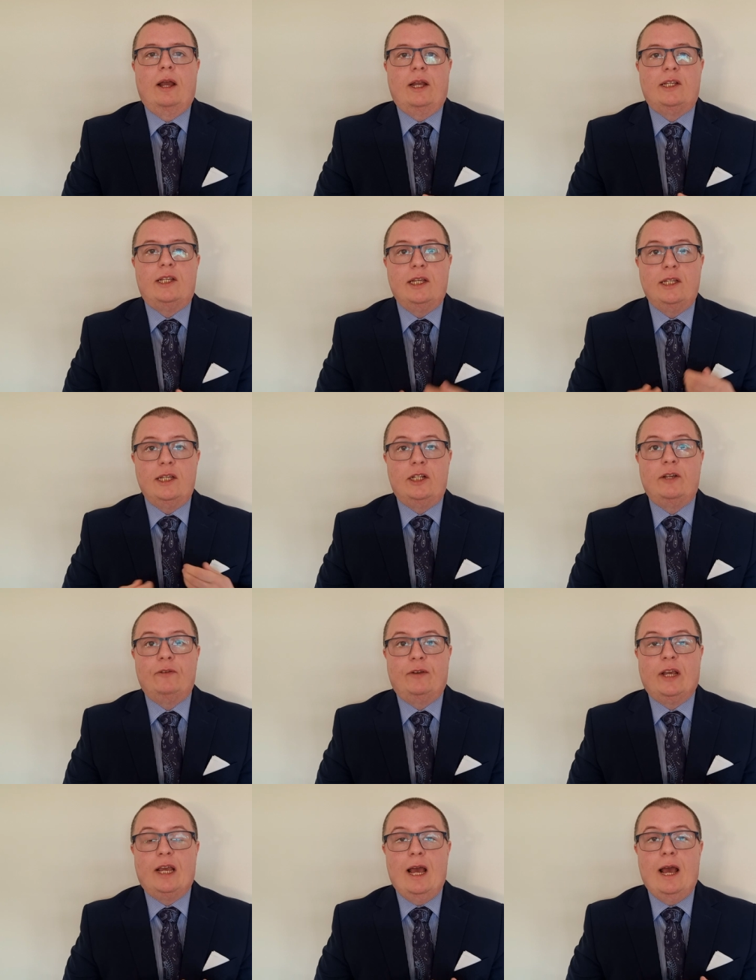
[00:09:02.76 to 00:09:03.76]
It's easy to
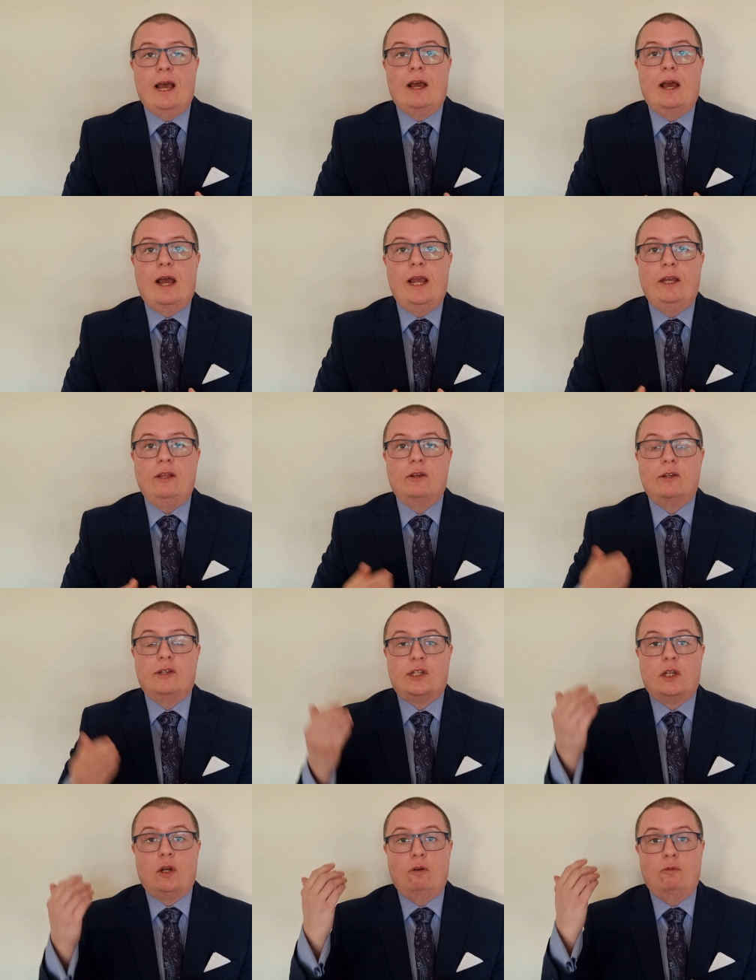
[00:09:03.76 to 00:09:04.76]
forget, A, that
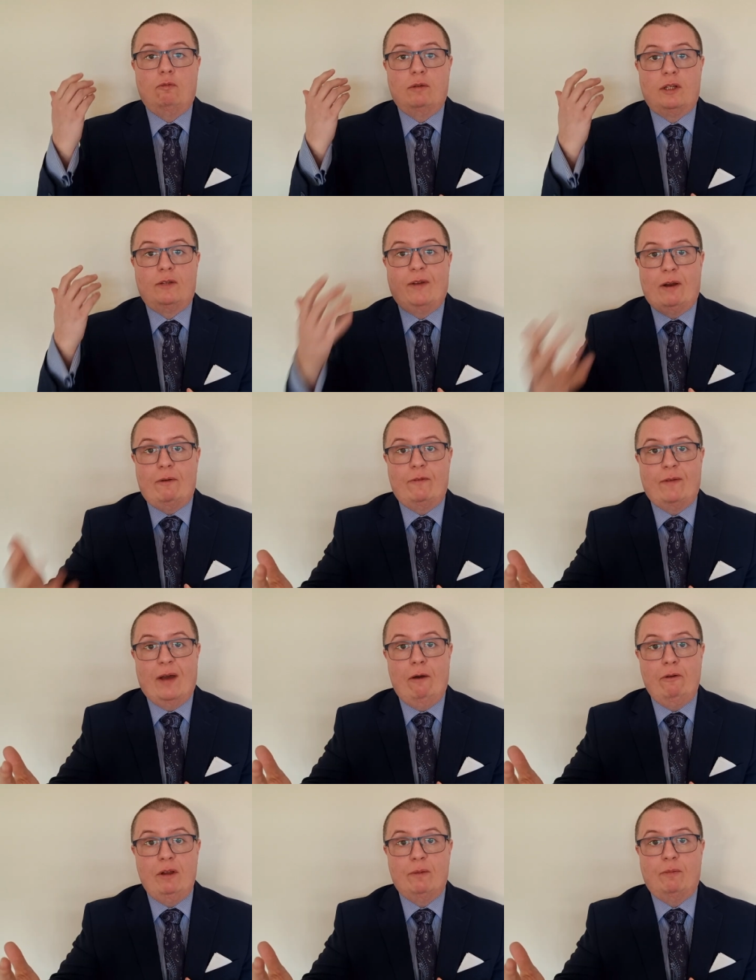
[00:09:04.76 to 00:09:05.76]
salt was very
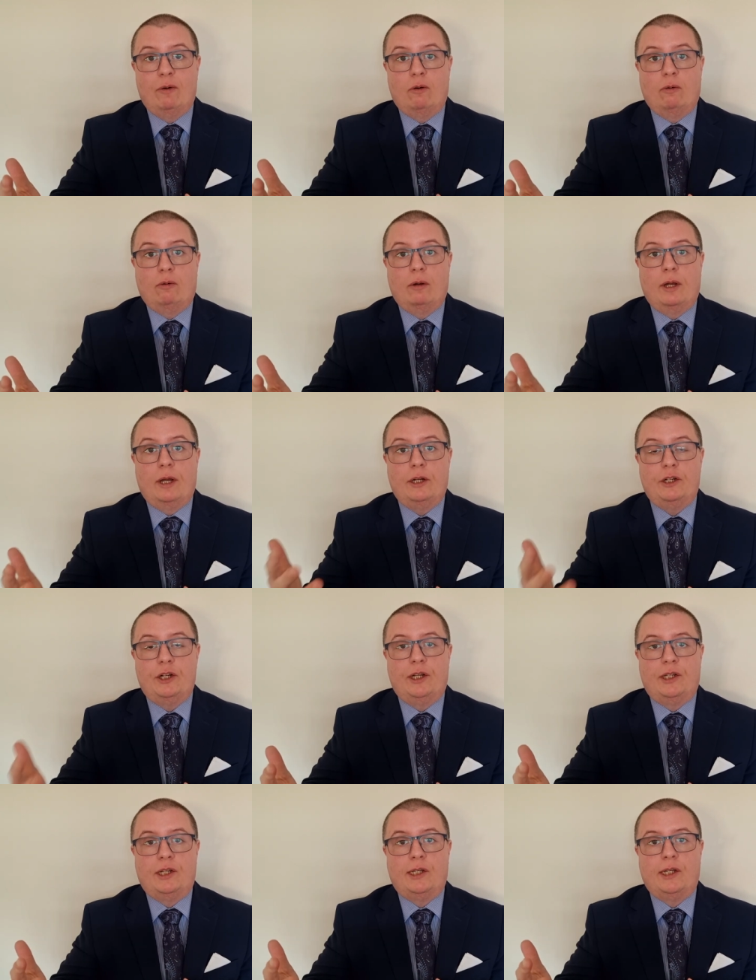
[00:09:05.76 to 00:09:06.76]
valuable in
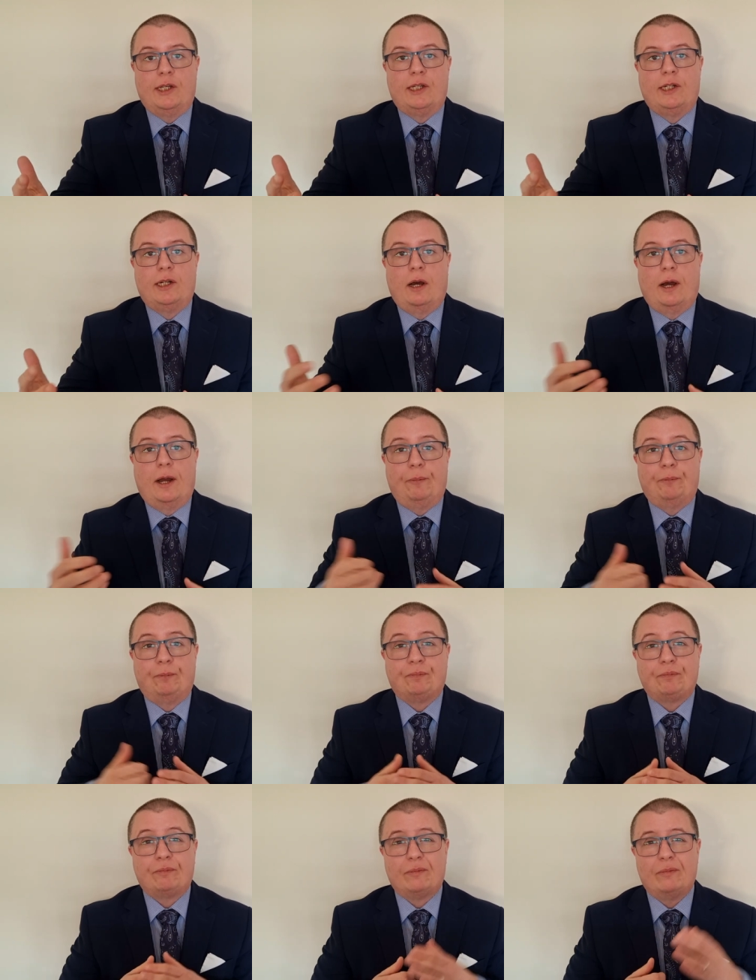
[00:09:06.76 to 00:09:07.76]
Jesus' time,
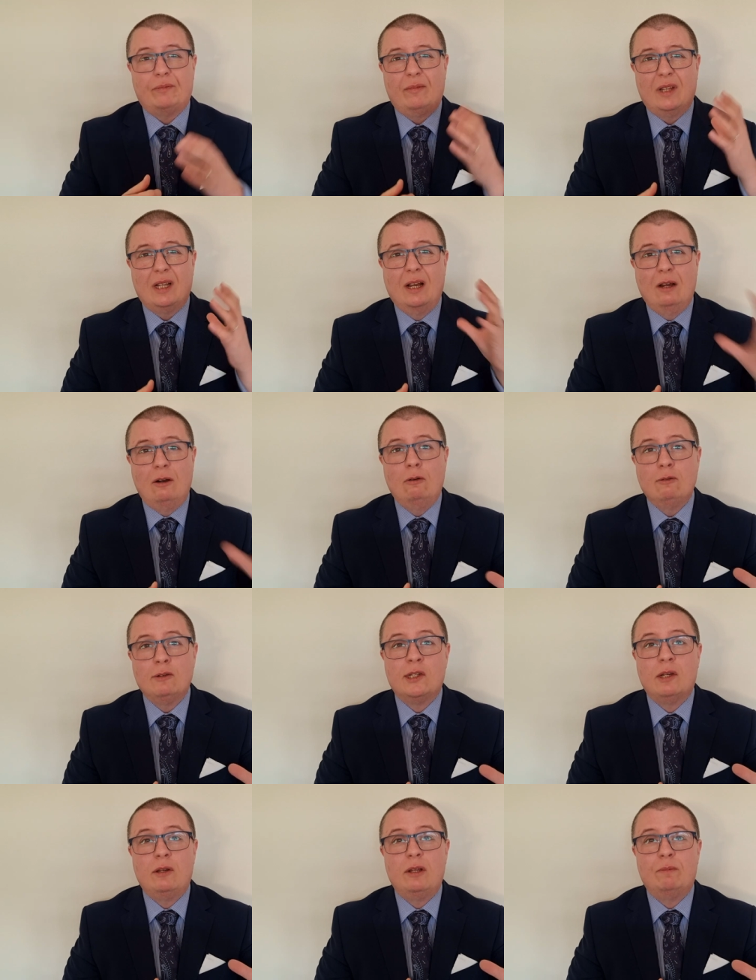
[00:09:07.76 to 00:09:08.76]
and
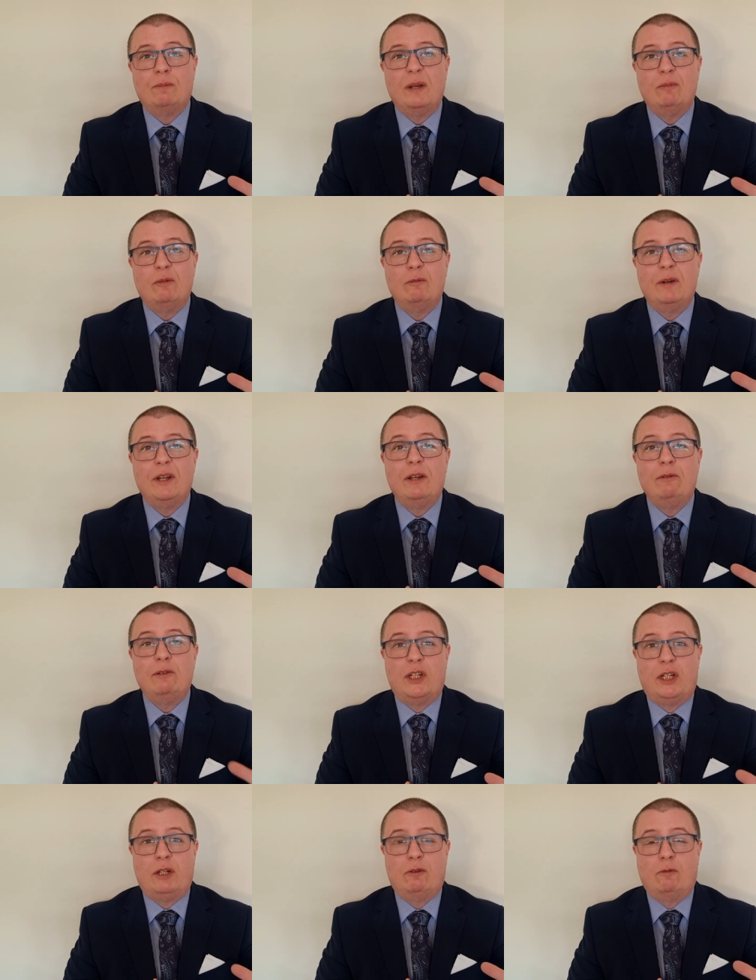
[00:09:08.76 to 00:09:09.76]
also that people were
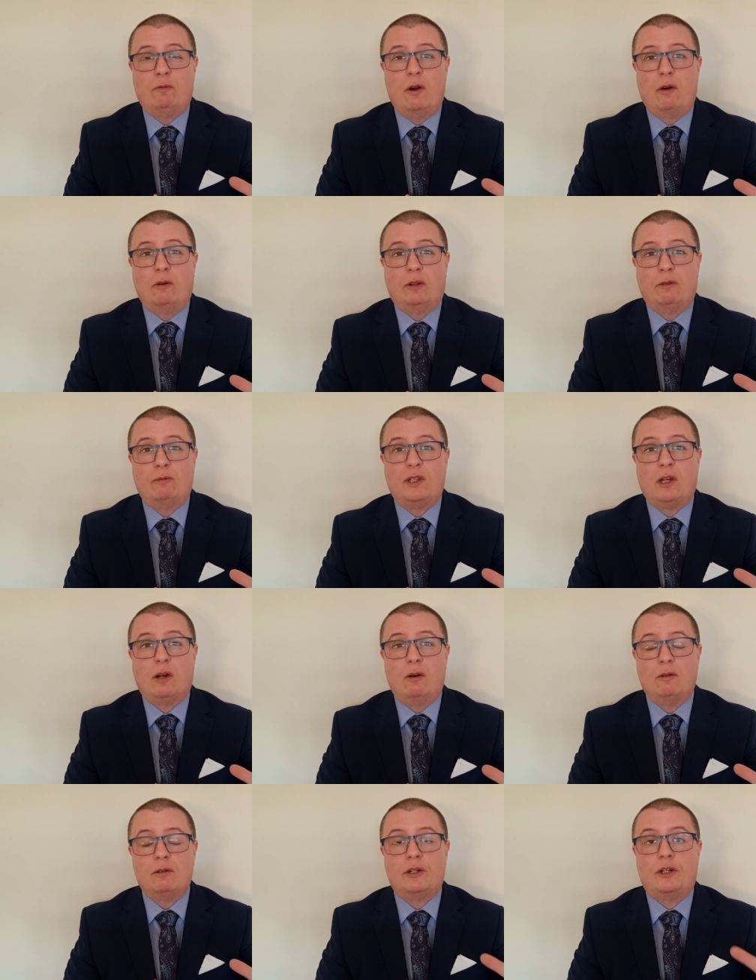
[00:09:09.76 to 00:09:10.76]
used to a world that was a
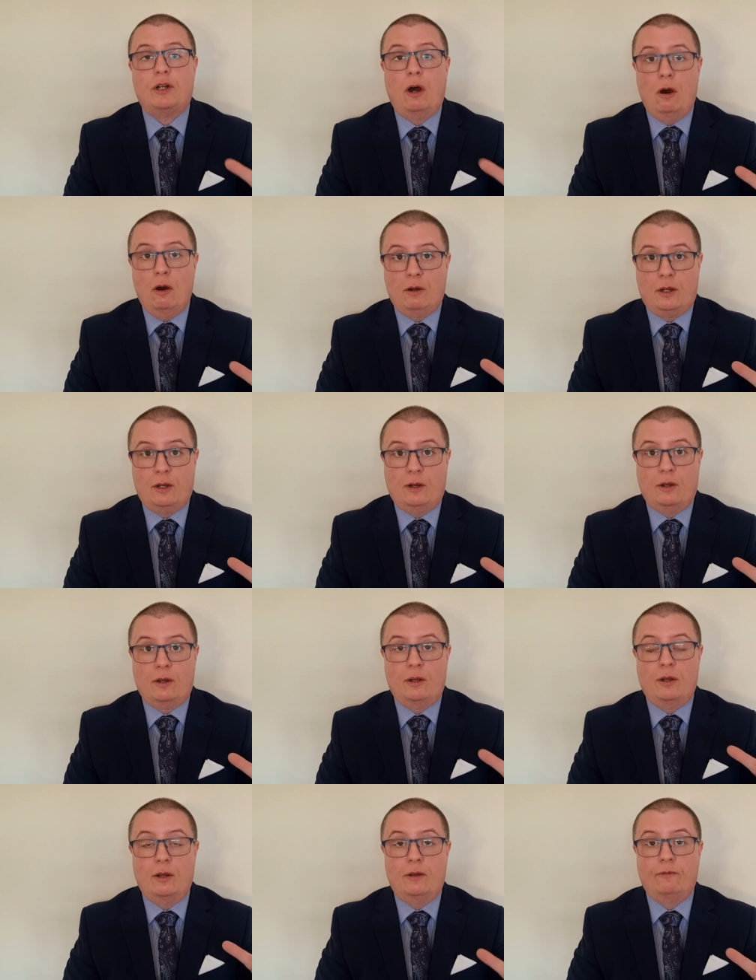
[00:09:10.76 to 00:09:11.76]
lot darker
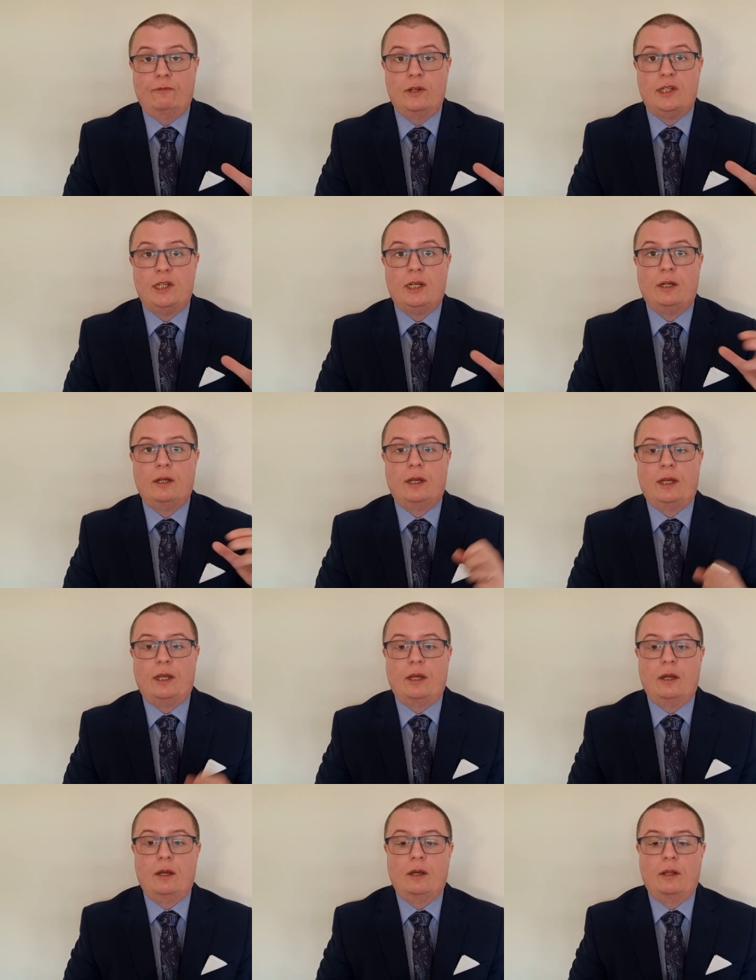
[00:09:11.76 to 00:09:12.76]

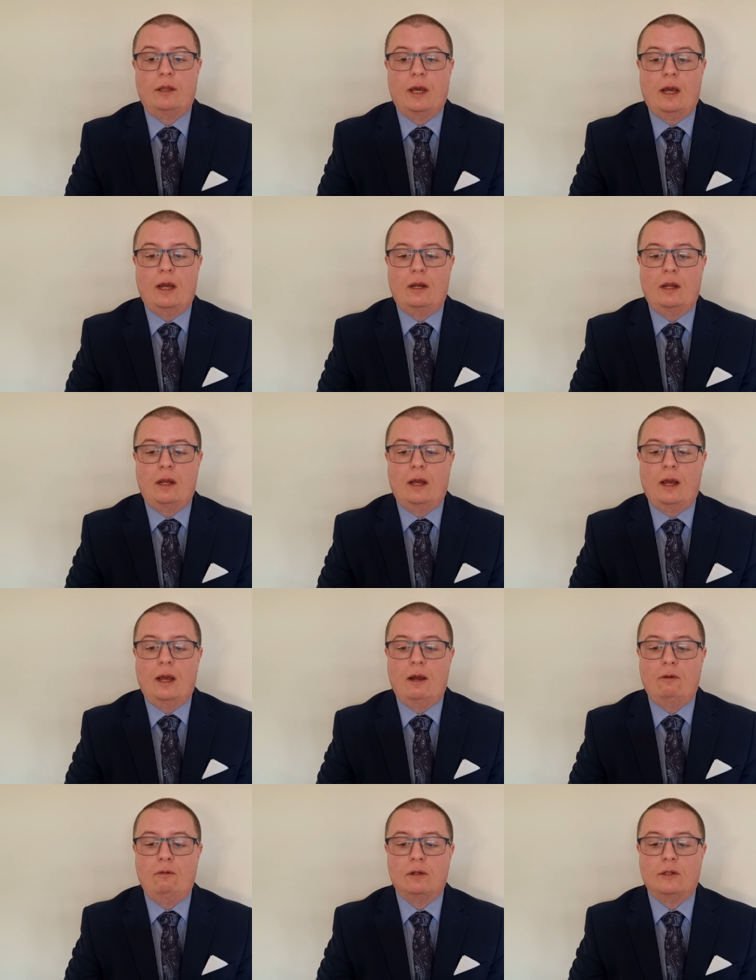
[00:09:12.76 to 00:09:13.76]
physically than
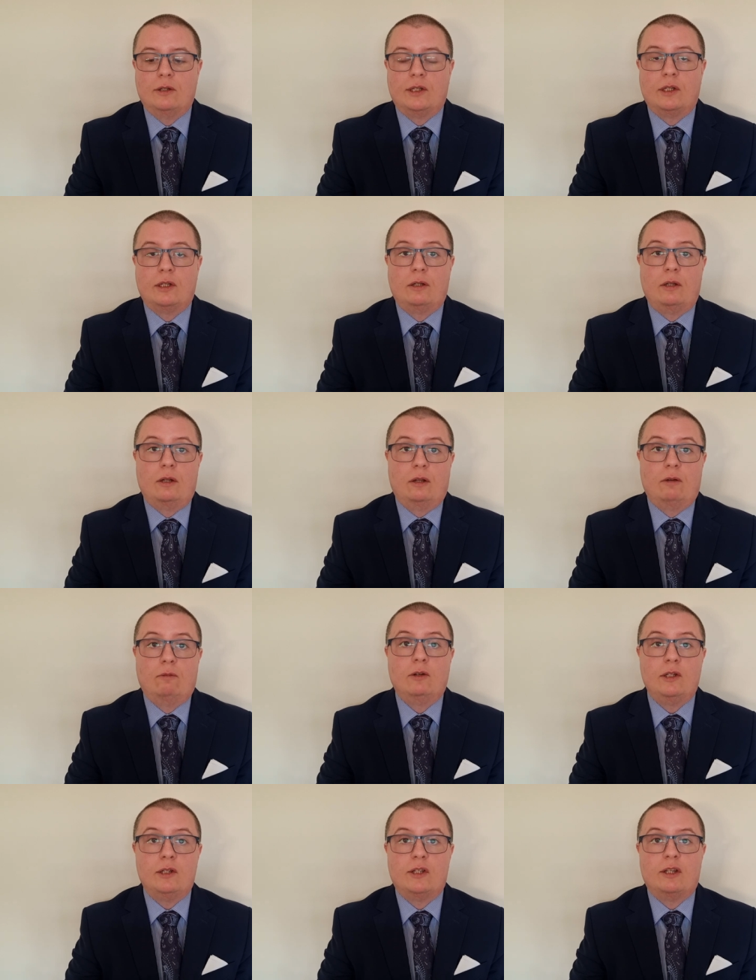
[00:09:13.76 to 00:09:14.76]
ours. You know, there
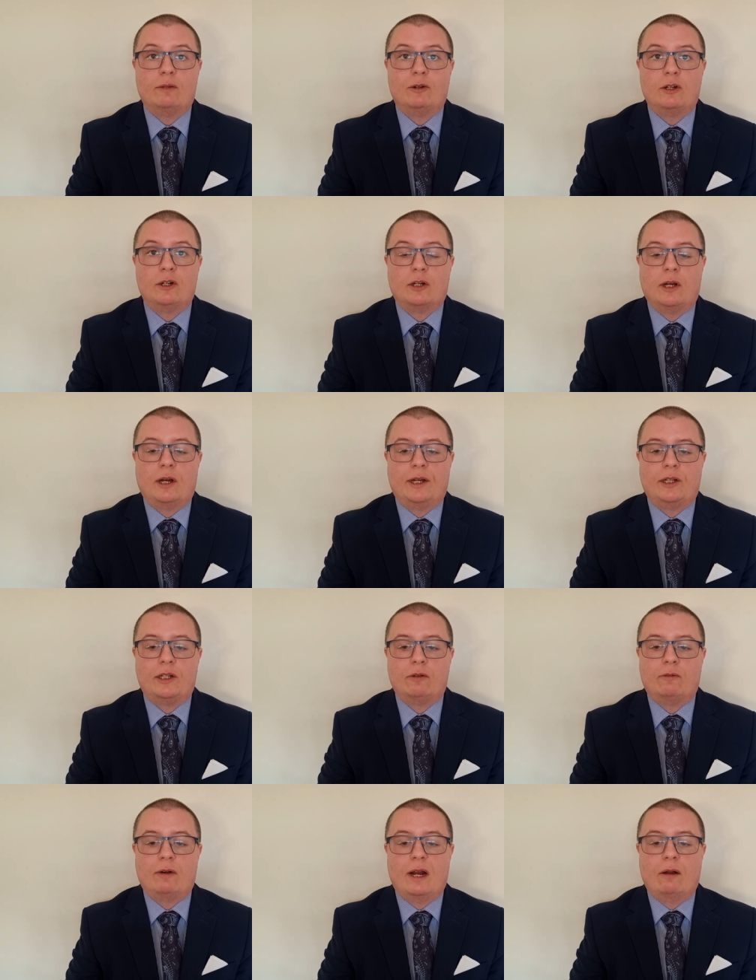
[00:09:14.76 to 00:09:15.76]
wasn't so much
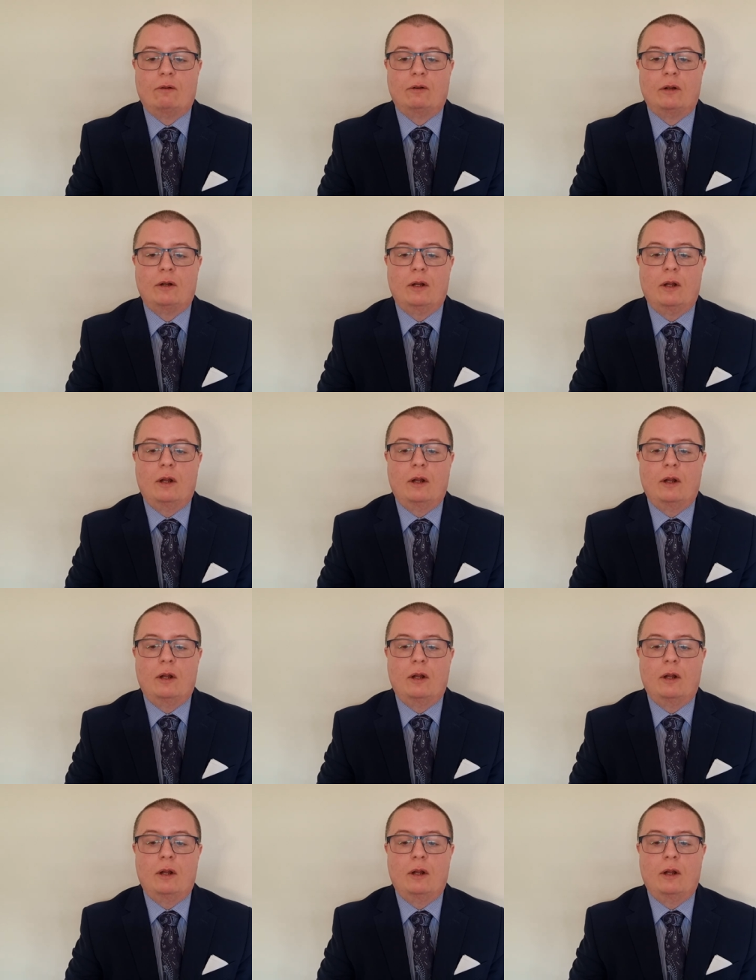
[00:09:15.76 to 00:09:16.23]
light around.